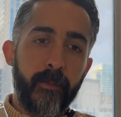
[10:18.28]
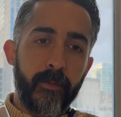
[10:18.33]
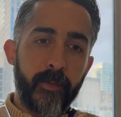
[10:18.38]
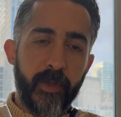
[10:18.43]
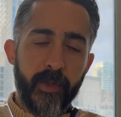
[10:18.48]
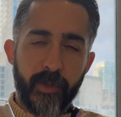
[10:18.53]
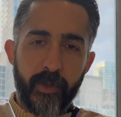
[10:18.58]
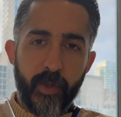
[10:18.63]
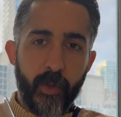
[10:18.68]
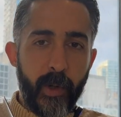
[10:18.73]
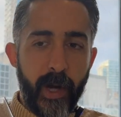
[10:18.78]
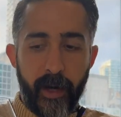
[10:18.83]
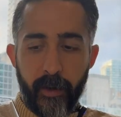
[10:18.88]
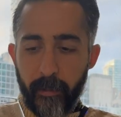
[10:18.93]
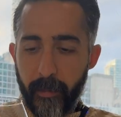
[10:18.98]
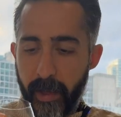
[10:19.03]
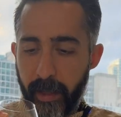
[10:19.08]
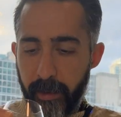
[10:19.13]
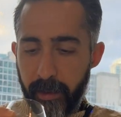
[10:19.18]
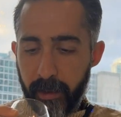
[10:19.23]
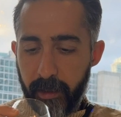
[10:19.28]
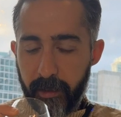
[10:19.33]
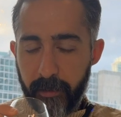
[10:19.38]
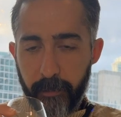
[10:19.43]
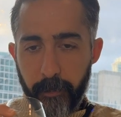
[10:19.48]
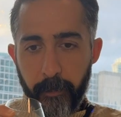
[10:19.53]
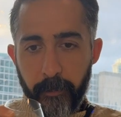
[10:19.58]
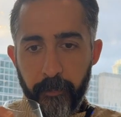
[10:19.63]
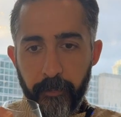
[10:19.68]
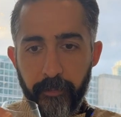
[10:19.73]
just so aromatic,
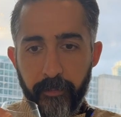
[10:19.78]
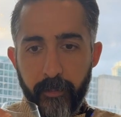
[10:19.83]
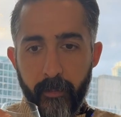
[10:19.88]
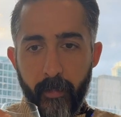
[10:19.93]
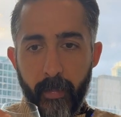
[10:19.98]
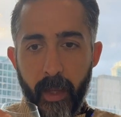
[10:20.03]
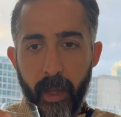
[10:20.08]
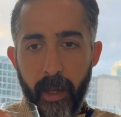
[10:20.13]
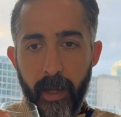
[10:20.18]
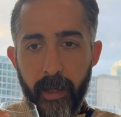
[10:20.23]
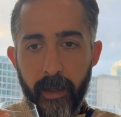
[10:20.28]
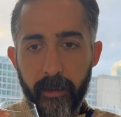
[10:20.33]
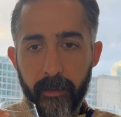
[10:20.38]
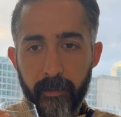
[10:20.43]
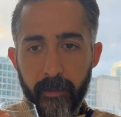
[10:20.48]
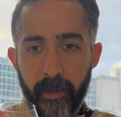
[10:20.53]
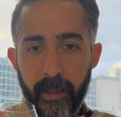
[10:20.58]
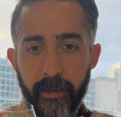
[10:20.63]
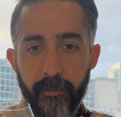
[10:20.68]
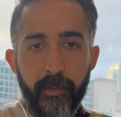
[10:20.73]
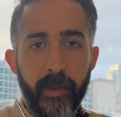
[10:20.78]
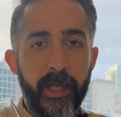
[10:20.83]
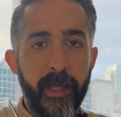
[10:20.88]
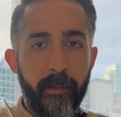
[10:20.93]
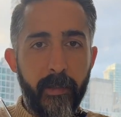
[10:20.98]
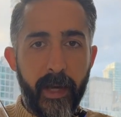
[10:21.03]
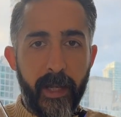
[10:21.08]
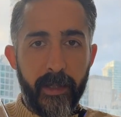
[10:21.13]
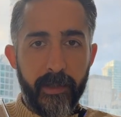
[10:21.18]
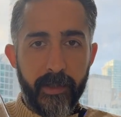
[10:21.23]
and it really
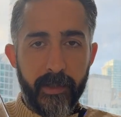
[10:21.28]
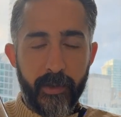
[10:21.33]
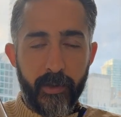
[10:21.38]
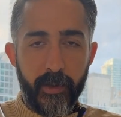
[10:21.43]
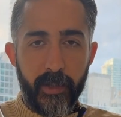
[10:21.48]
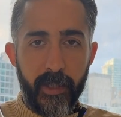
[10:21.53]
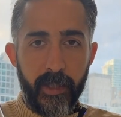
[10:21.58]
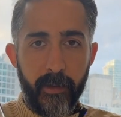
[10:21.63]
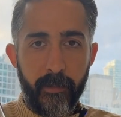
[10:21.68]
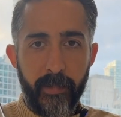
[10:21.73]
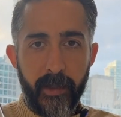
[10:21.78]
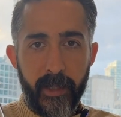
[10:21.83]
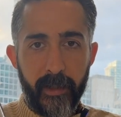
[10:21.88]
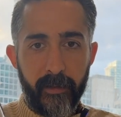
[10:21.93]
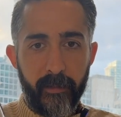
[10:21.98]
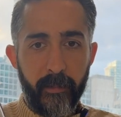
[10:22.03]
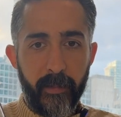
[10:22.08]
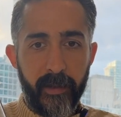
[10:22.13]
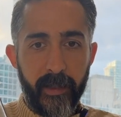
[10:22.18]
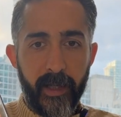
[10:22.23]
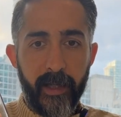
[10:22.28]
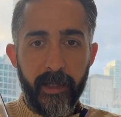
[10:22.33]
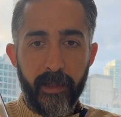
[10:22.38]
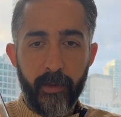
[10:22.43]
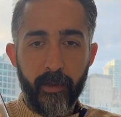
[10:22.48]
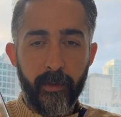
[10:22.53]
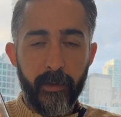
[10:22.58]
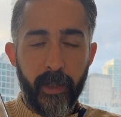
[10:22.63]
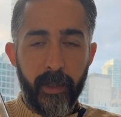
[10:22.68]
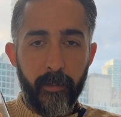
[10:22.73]
manages to keep that metallic
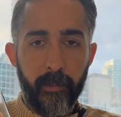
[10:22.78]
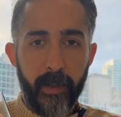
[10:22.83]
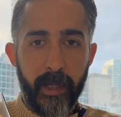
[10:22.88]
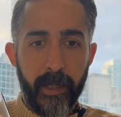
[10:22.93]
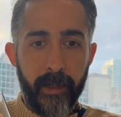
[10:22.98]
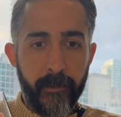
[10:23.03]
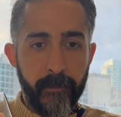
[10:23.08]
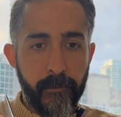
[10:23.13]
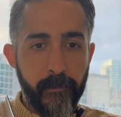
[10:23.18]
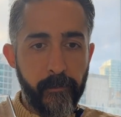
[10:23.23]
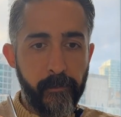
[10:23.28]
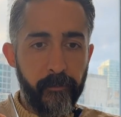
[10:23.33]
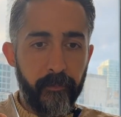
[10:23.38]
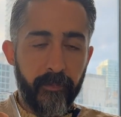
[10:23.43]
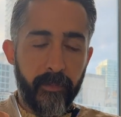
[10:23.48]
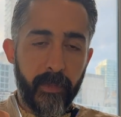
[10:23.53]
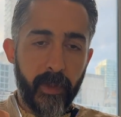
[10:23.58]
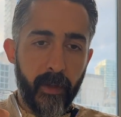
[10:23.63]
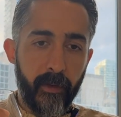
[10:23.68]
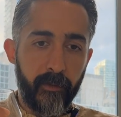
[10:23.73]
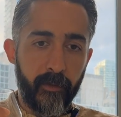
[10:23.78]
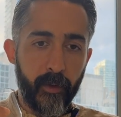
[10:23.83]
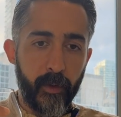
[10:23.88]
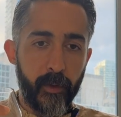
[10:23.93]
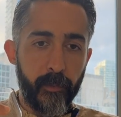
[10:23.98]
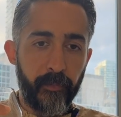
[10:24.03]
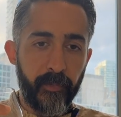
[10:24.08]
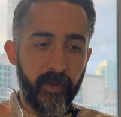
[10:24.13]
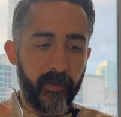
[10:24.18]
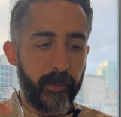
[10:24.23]
note at bay.
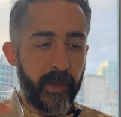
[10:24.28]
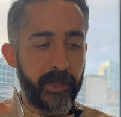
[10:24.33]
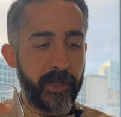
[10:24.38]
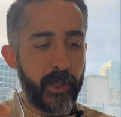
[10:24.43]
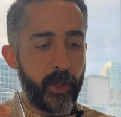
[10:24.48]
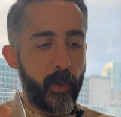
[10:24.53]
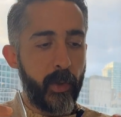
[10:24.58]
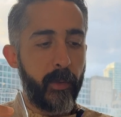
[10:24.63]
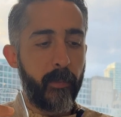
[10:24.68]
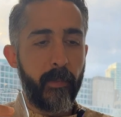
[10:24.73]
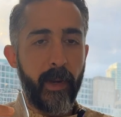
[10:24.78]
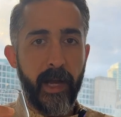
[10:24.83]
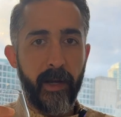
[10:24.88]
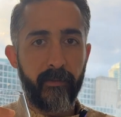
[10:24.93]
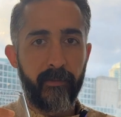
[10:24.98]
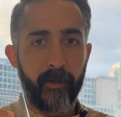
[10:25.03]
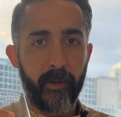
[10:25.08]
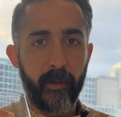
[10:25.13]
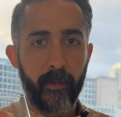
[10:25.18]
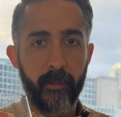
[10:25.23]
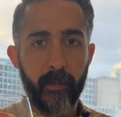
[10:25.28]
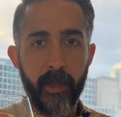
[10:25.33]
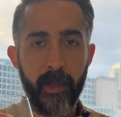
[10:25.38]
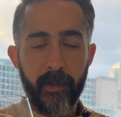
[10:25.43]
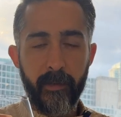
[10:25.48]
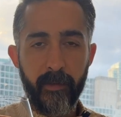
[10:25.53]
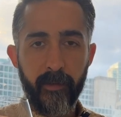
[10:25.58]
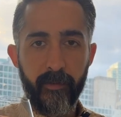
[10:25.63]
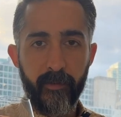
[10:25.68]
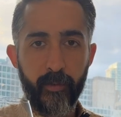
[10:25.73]
So especially going back from
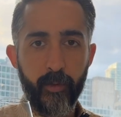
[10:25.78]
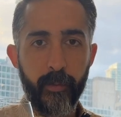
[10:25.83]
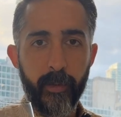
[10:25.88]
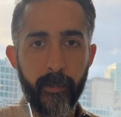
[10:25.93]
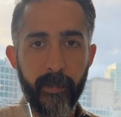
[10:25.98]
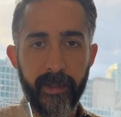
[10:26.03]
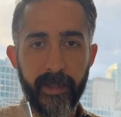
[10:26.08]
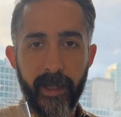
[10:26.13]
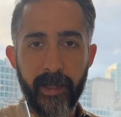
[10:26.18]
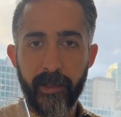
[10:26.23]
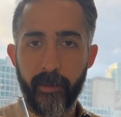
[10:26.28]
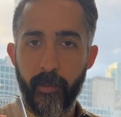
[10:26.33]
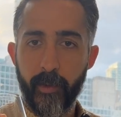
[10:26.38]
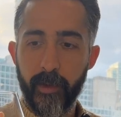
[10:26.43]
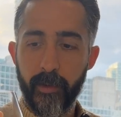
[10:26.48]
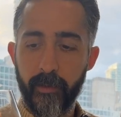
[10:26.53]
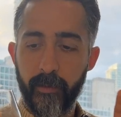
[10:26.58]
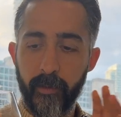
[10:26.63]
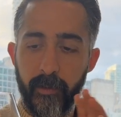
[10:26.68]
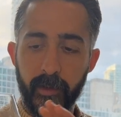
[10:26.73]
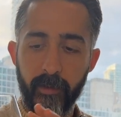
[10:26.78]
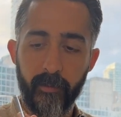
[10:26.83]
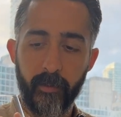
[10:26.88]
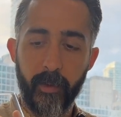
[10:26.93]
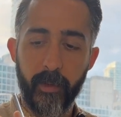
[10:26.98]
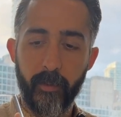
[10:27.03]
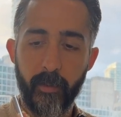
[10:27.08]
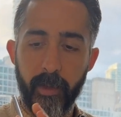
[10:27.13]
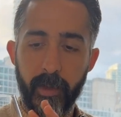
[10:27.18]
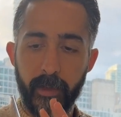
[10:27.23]
this super metallic one to this
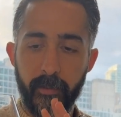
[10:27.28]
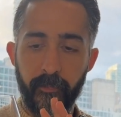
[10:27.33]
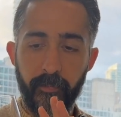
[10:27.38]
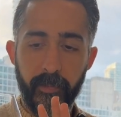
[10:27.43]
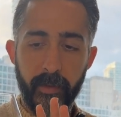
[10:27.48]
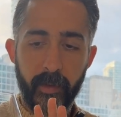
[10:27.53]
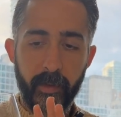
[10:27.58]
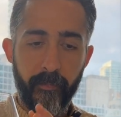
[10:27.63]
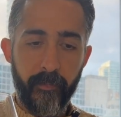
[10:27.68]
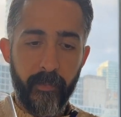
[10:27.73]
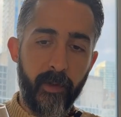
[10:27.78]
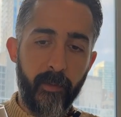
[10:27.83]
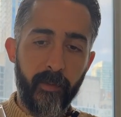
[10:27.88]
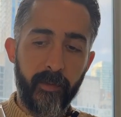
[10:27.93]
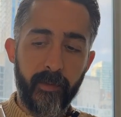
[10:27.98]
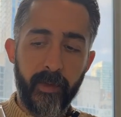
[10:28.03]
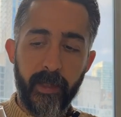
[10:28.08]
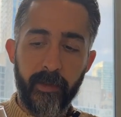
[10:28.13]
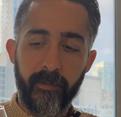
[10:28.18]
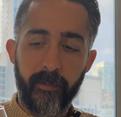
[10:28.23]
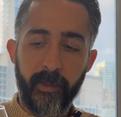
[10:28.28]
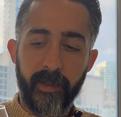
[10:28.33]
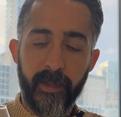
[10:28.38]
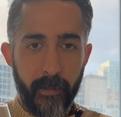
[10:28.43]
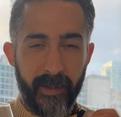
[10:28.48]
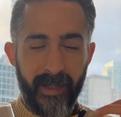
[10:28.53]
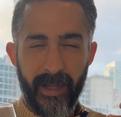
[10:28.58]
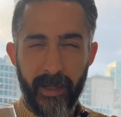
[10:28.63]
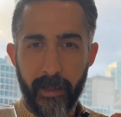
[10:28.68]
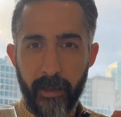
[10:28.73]
one where it was less
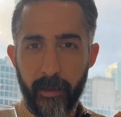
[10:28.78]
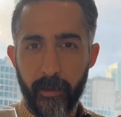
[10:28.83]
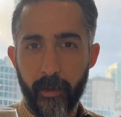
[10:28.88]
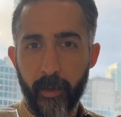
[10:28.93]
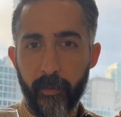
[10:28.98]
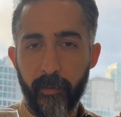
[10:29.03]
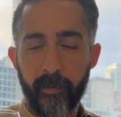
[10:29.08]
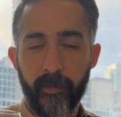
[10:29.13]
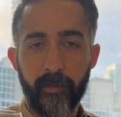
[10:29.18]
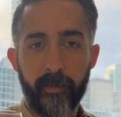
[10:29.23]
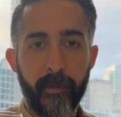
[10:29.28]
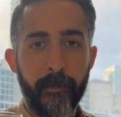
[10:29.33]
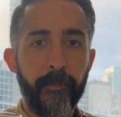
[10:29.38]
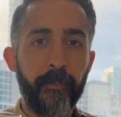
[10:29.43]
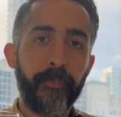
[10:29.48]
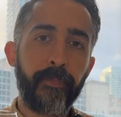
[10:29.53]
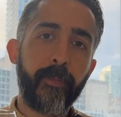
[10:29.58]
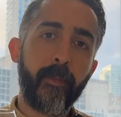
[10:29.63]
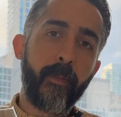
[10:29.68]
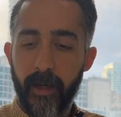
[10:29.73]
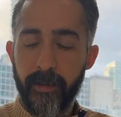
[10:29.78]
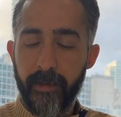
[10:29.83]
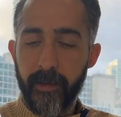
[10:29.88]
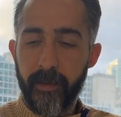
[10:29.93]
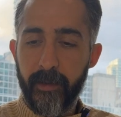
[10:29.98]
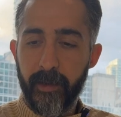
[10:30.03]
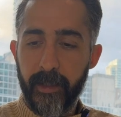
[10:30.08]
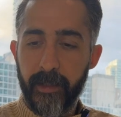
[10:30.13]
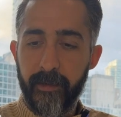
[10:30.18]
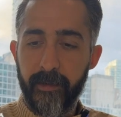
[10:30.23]
metallic notes, I
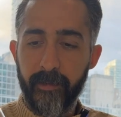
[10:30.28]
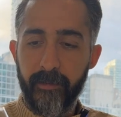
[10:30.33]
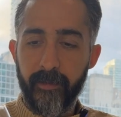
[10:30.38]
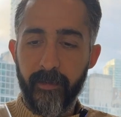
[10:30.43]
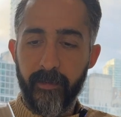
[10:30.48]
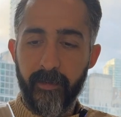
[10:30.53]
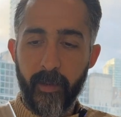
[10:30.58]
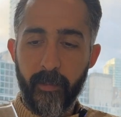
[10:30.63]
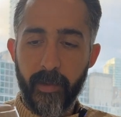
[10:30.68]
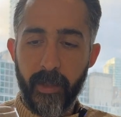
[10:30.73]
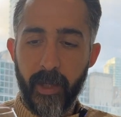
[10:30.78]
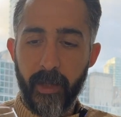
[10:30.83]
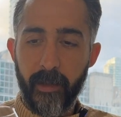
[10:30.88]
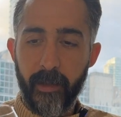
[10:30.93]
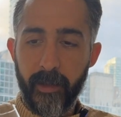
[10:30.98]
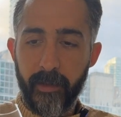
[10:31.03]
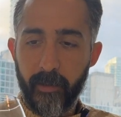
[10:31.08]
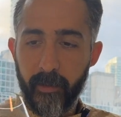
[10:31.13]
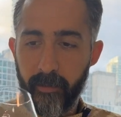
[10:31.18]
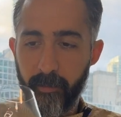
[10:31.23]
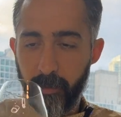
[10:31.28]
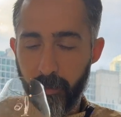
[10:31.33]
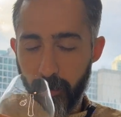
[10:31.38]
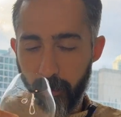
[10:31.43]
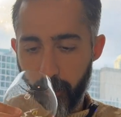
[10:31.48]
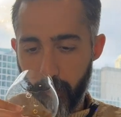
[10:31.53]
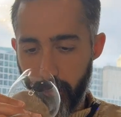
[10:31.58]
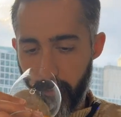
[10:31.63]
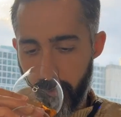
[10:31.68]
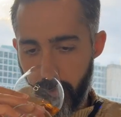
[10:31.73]
think like this is something I'd like to explore
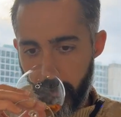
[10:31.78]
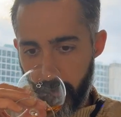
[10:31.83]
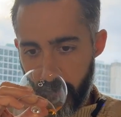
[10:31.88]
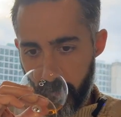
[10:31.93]
more.